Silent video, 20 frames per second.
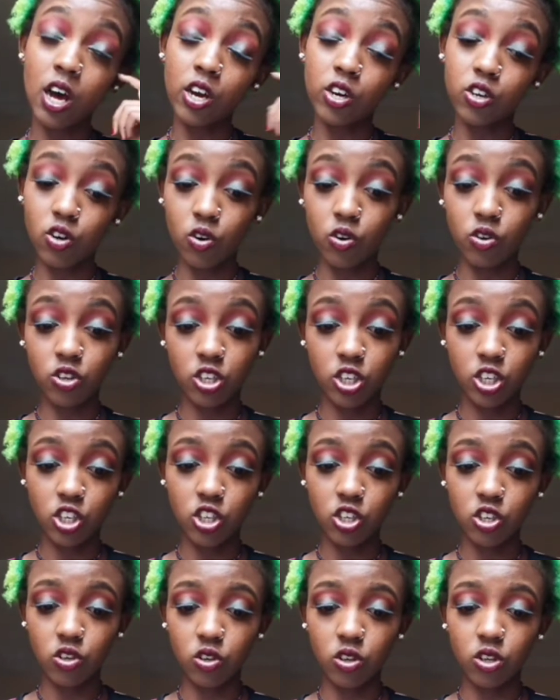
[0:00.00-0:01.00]
are
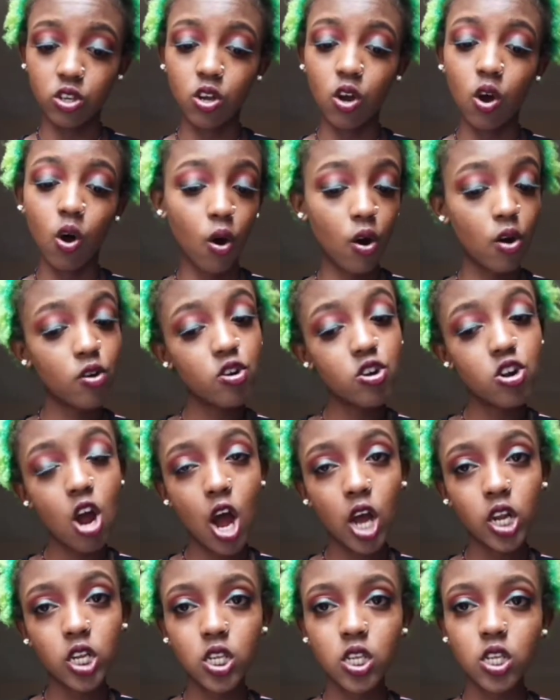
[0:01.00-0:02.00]
original or
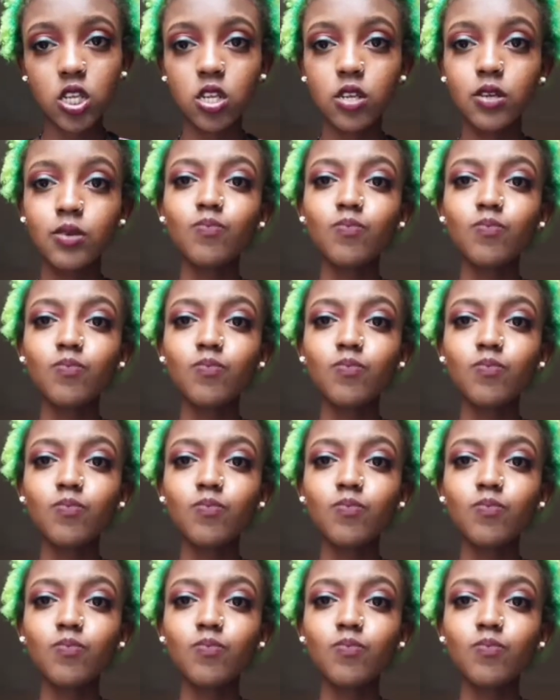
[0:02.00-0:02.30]
not